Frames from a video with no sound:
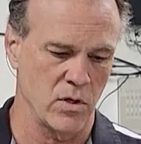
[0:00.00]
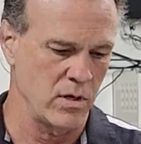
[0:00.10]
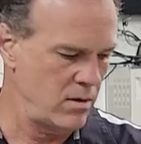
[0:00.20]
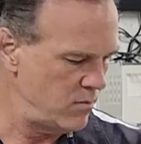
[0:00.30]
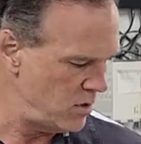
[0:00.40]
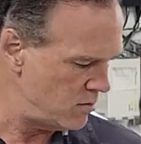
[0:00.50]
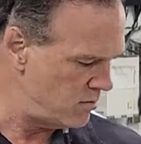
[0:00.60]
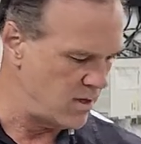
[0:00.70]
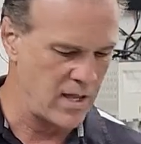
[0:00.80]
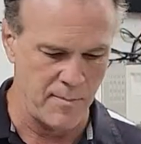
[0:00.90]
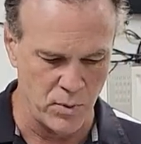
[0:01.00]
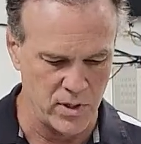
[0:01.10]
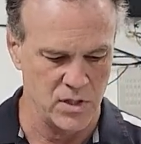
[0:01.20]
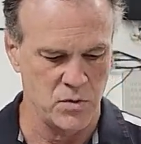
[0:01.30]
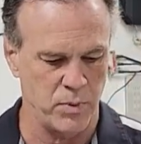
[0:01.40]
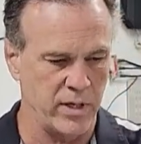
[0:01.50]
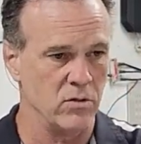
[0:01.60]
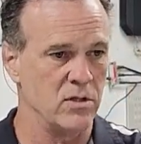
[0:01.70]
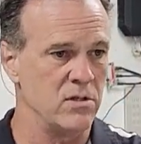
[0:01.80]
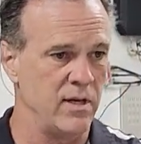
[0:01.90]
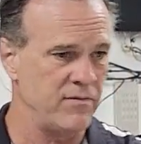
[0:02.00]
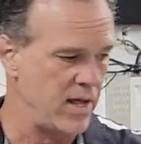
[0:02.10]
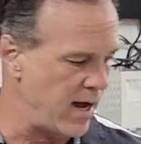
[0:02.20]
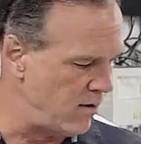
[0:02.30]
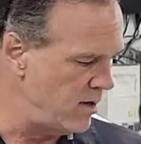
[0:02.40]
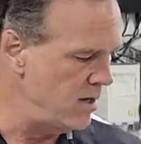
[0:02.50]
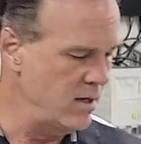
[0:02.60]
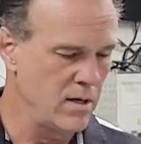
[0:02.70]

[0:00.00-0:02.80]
You're gonna you, at that point this spring will just lift out.